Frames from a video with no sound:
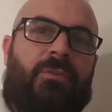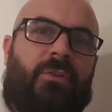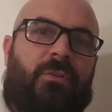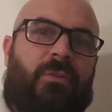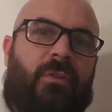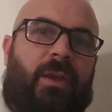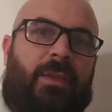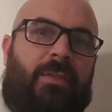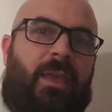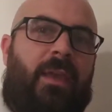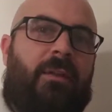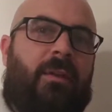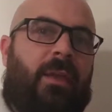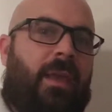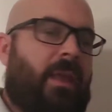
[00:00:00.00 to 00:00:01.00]
just like
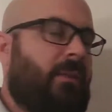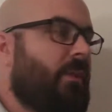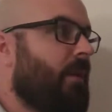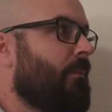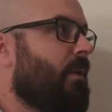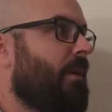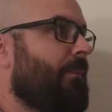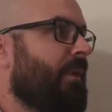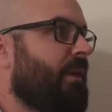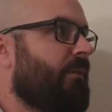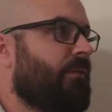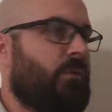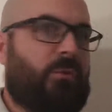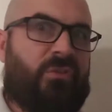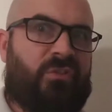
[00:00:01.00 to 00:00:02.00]
that, and that might be
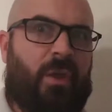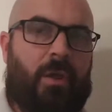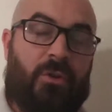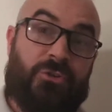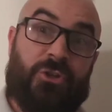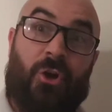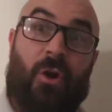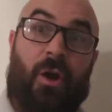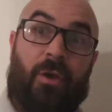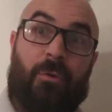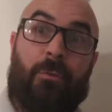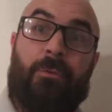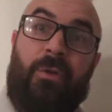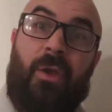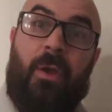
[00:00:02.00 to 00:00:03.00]
if you're, say, a
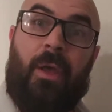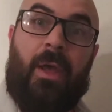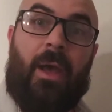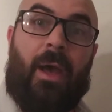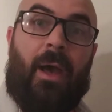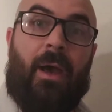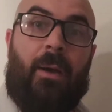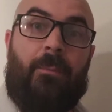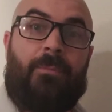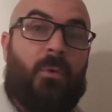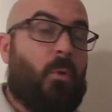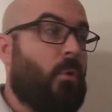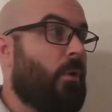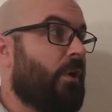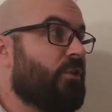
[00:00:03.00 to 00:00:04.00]
child
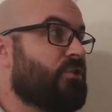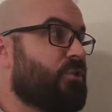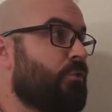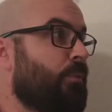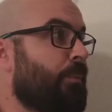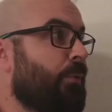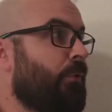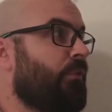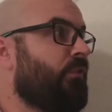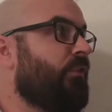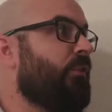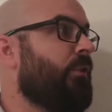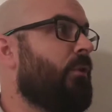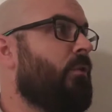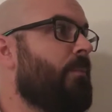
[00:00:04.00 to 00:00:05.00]
or a short
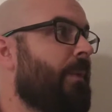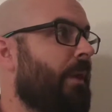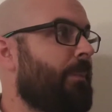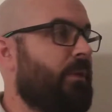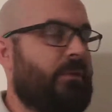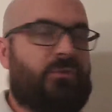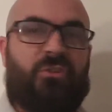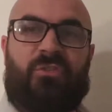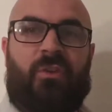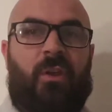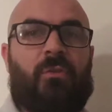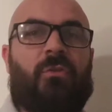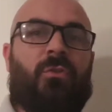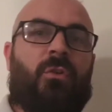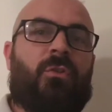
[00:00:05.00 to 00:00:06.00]
person, or maybe you've just
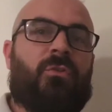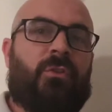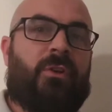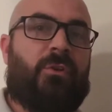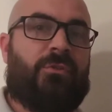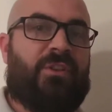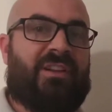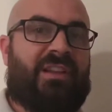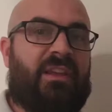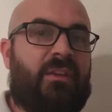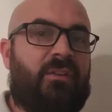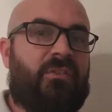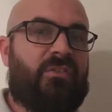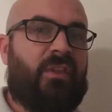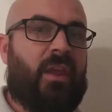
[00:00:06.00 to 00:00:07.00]
had surgery on your
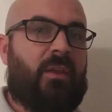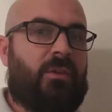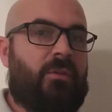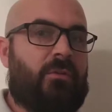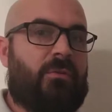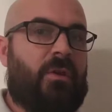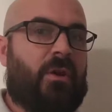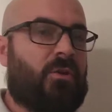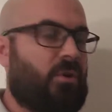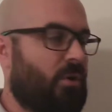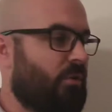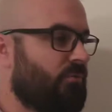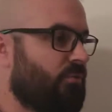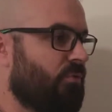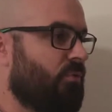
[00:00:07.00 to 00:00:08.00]
legs and you are
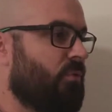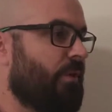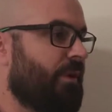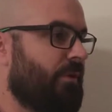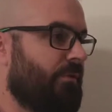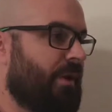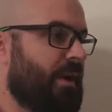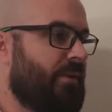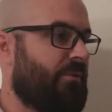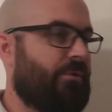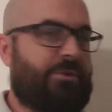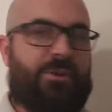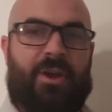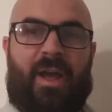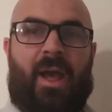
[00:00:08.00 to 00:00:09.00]
crawling around
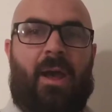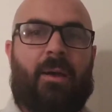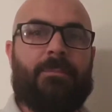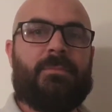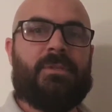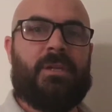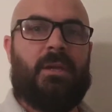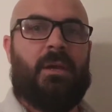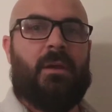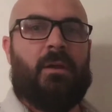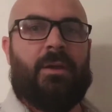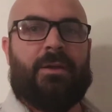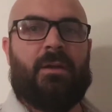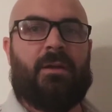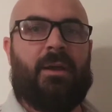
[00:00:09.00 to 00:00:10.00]
on your arms
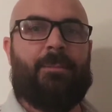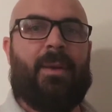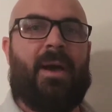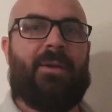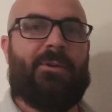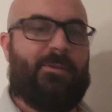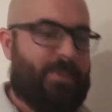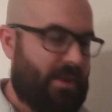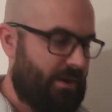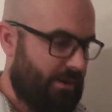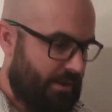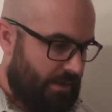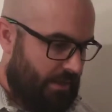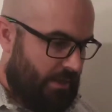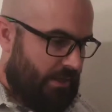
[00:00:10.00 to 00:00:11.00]
like a commando
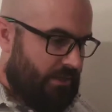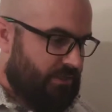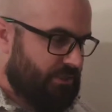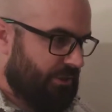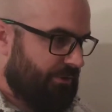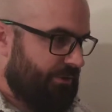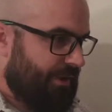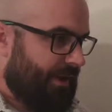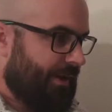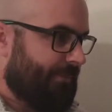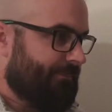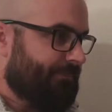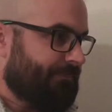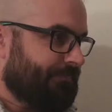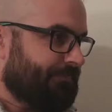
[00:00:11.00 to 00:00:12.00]
man. So
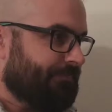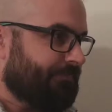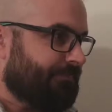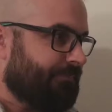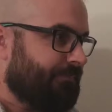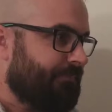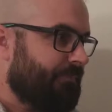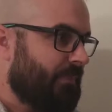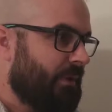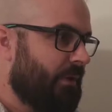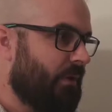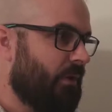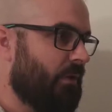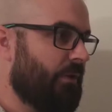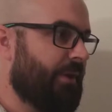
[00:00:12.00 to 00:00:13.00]

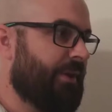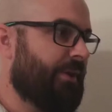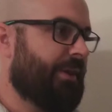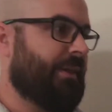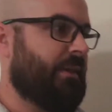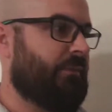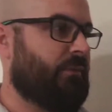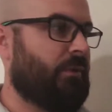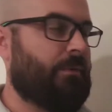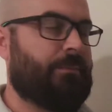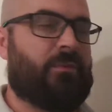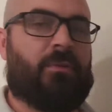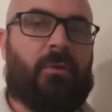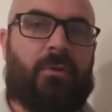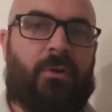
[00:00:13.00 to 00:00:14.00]
where did I get to? I'm
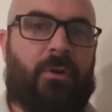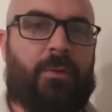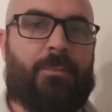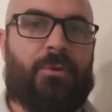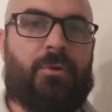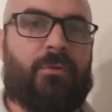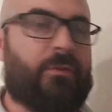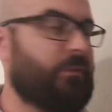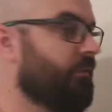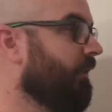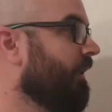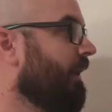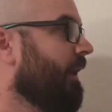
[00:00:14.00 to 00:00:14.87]
sorry, I'm nervous.